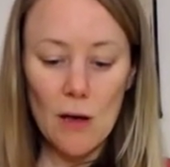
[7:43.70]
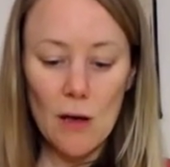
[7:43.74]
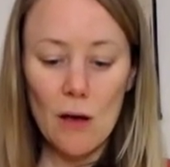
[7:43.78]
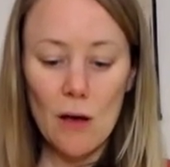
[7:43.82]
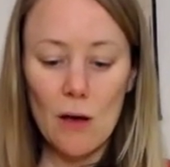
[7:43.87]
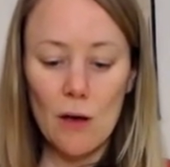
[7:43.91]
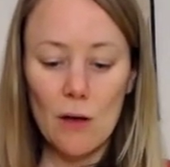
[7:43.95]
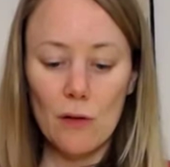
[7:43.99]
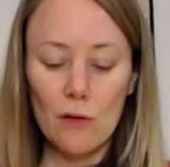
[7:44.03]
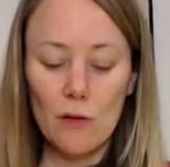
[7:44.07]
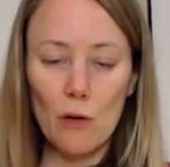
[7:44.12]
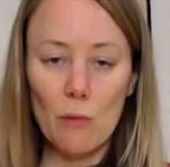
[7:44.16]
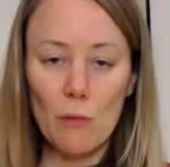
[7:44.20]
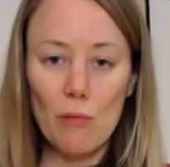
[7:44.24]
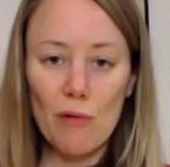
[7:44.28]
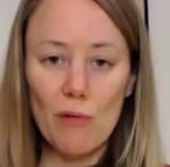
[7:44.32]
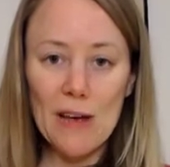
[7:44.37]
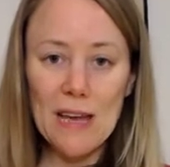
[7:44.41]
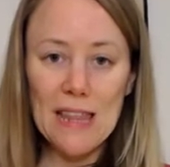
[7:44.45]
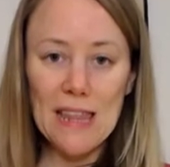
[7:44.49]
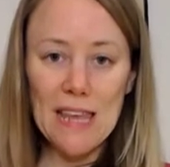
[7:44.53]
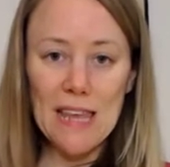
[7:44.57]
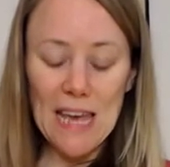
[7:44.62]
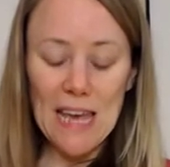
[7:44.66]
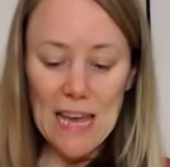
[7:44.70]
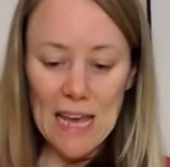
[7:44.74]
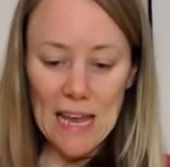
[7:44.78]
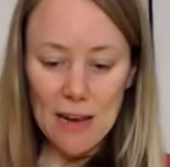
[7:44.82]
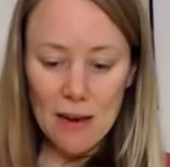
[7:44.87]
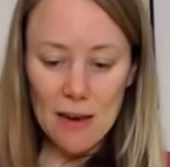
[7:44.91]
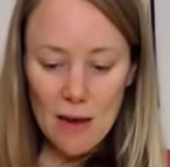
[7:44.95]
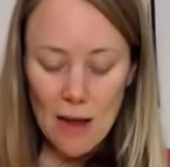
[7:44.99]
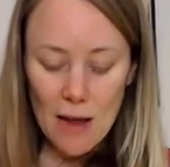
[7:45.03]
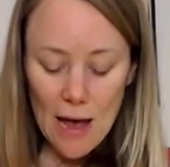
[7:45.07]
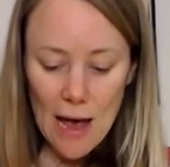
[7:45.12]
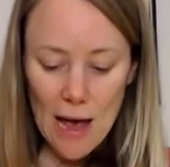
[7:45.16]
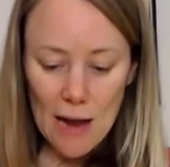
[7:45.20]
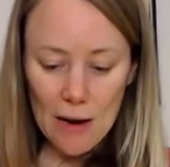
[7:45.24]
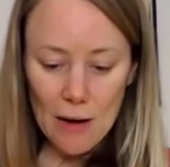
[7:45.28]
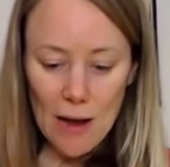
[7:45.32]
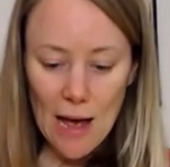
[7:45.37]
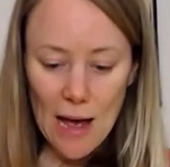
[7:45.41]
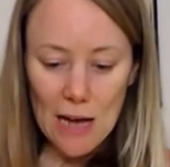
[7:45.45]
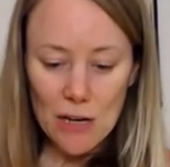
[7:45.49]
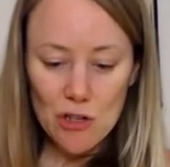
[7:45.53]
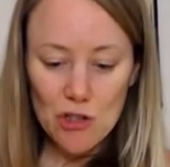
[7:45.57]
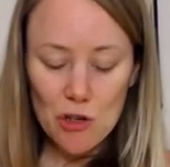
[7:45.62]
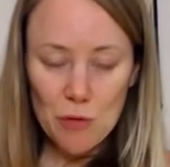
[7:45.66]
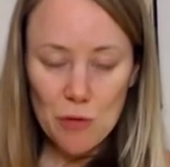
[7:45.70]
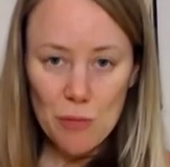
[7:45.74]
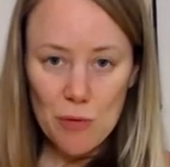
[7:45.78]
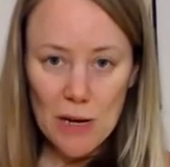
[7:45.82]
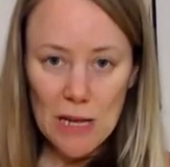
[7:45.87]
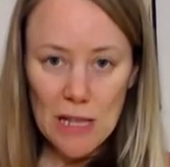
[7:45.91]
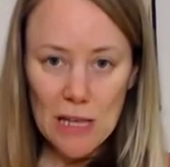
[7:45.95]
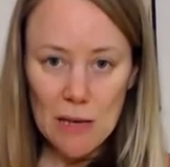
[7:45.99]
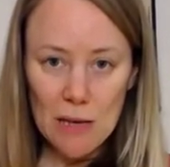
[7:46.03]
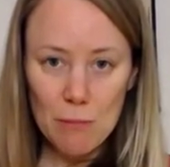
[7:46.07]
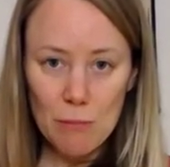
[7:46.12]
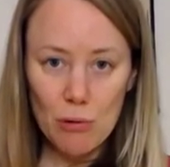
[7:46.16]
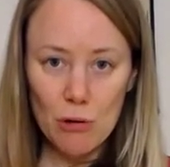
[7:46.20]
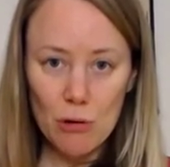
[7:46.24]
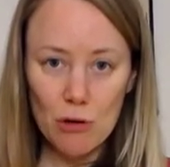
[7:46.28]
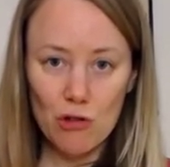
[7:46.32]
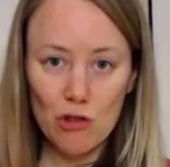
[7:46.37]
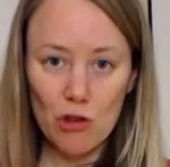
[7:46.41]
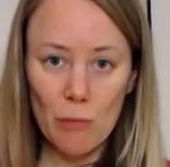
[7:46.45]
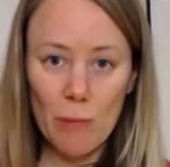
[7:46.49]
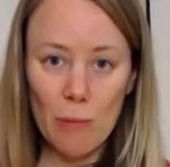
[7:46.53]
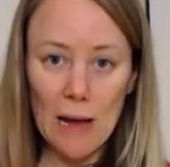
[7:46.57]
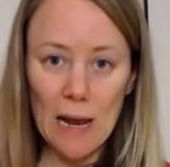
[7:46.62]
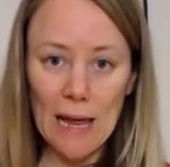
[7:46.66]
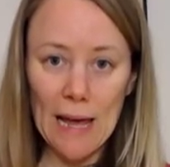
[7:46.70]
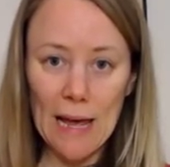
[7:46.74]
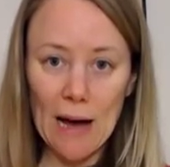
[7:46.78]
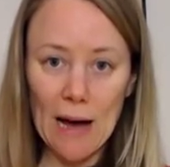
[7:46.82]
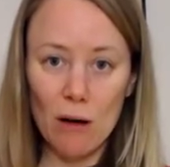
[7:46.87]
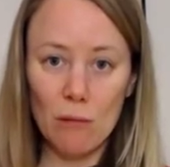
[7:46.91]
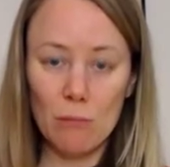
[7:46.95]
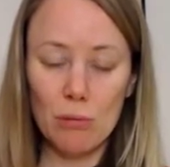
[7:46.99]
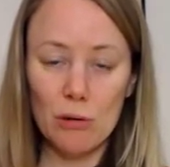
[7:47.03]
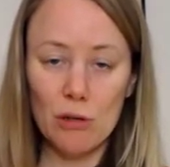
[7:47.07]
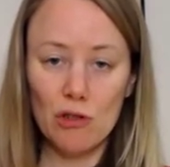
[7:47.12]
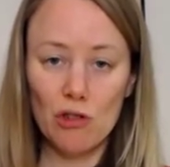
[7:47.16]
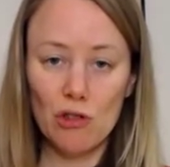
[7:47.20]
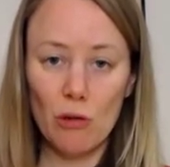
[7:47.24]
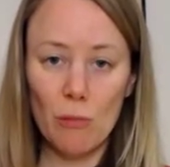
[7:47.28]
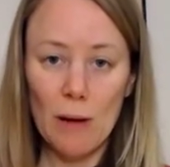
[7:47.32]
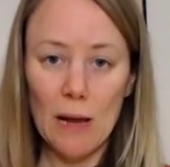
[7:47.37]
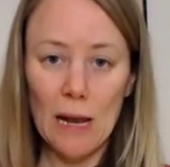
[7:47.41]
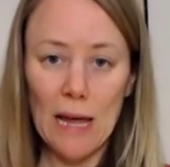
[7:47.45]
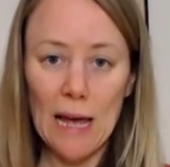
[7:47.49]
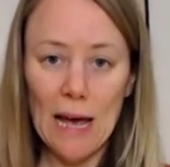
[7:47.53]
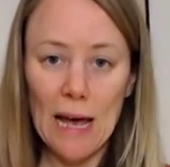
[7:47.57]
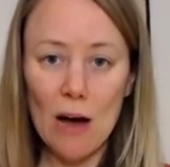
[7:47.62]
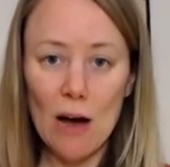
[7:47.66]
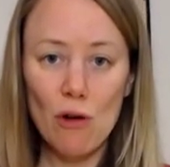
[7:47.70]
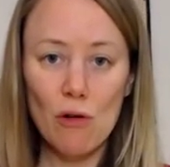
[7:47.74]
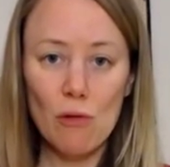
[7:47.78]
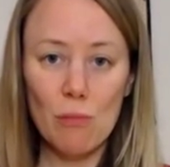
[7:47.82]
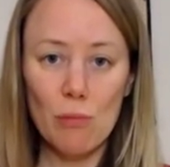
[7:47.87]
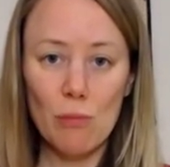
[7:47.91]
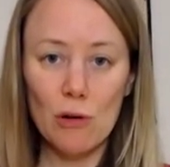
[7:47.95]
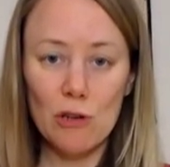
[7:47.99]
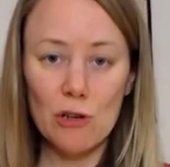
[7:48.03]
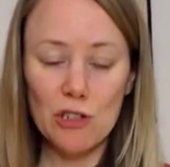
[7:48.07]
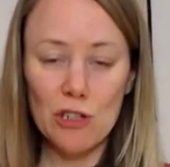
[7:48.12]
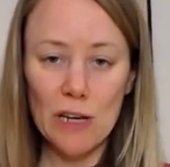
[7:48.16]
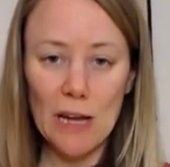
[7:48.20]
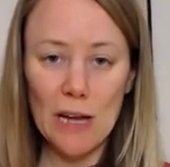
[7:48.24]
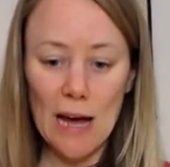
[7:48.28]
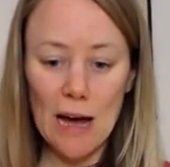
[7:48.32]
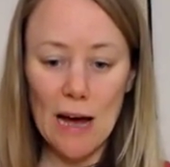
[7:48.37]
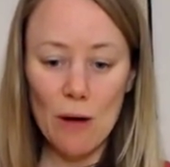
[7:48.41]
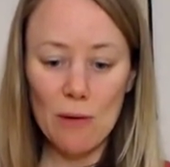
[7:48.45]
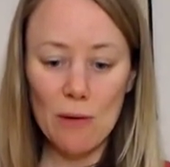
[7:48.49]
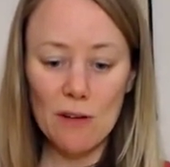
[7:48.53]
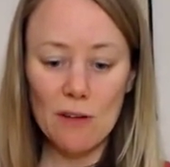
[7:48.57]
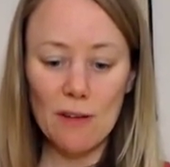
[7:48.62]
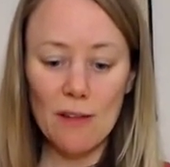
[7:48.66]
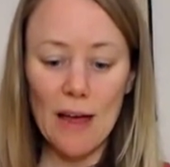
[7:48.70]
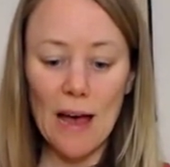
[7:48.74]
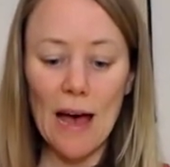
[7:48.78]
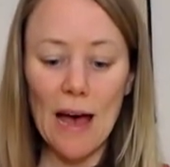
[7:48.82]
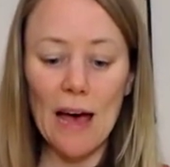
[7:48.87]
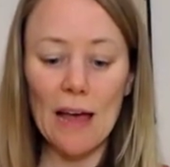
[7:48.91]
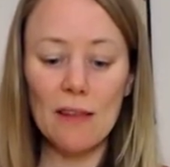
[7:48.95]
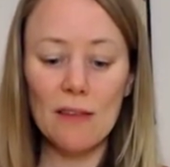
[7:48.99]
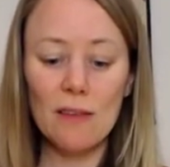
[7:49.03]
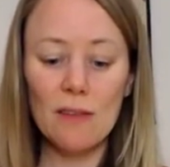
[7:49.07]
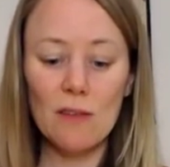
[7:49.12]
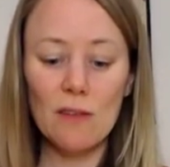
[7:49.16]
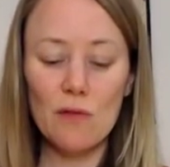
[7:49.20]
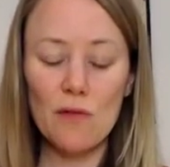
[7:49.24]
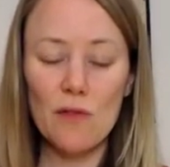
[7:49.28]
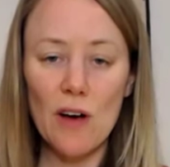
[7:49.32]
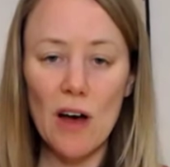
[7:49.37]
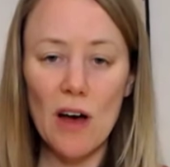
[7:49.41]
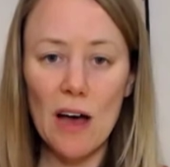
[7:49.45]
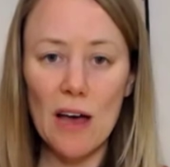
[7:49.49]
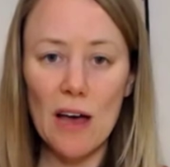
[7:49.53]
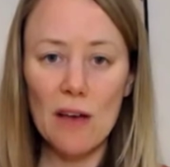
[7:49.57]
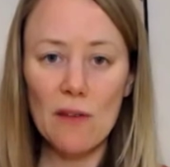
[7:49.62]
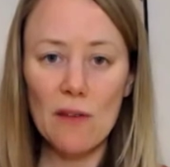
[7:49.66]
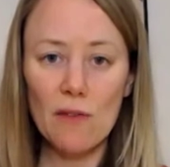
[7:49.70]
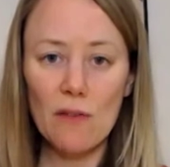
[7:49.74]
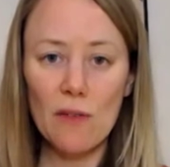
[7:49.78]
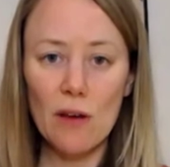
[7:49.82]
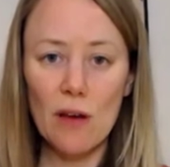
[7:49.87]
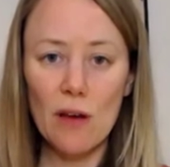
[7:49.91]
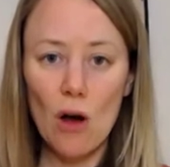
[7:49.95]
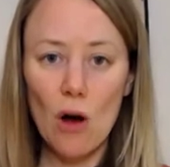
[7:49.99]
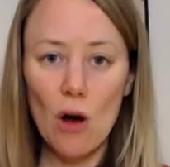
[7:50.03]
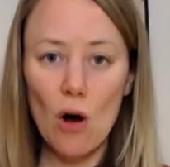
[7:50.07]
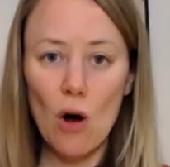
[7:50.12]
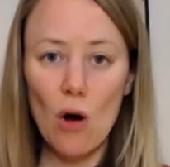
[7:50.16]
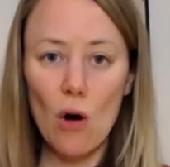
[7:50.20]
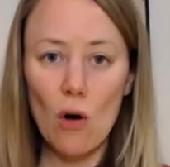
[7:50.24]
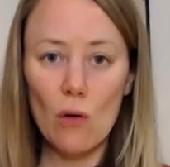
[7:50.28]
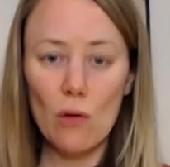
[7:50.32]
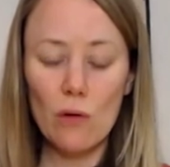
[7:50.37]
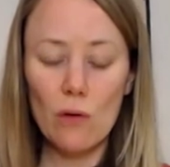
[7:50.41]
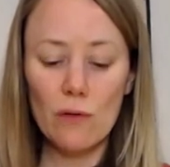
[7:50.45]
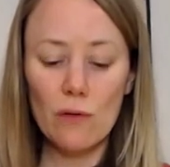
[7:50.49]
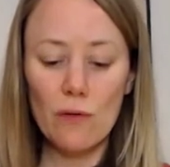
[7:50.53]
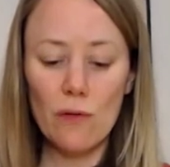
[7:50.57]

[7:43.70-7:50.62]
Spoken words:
So breathe in, and as you breathe in, push your belly out. Push your belly out, push it out into the hands. 5, hold.